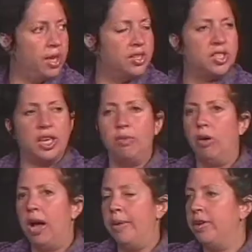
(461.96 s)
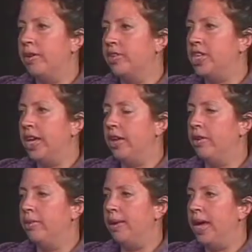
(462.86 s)
and said, "Well, I'm here to take
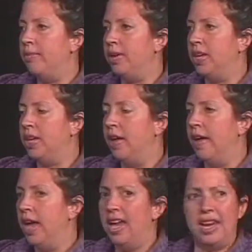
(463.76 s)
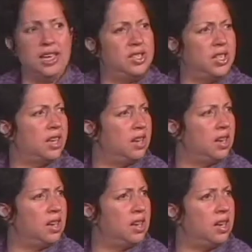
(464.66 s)
your baby." And I said,
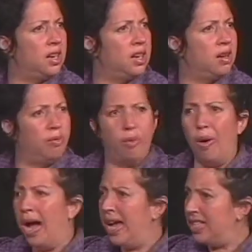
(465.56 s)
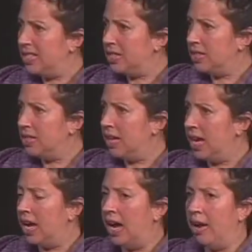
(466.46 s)
"What?"
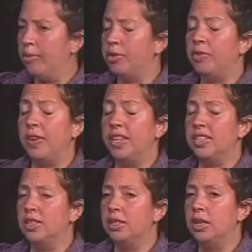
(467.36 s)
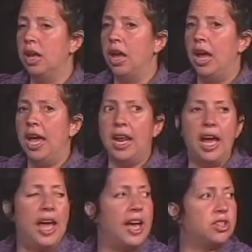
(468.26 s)
And I almost fainted. And
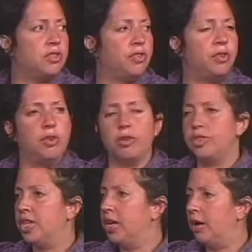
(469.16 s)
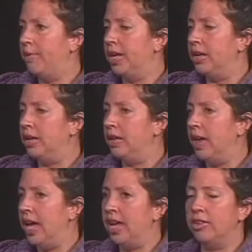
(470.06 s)
I asked for a nurse to come in,
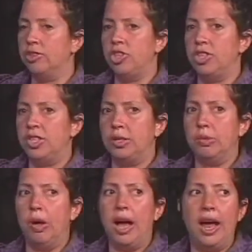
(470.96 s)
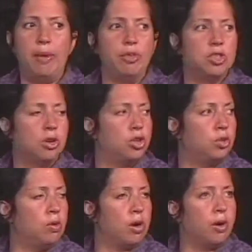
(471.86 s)
and she says, "Well, I'm a
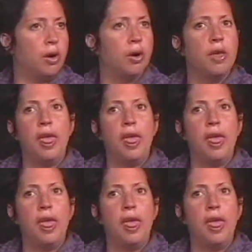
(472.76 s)
social worker,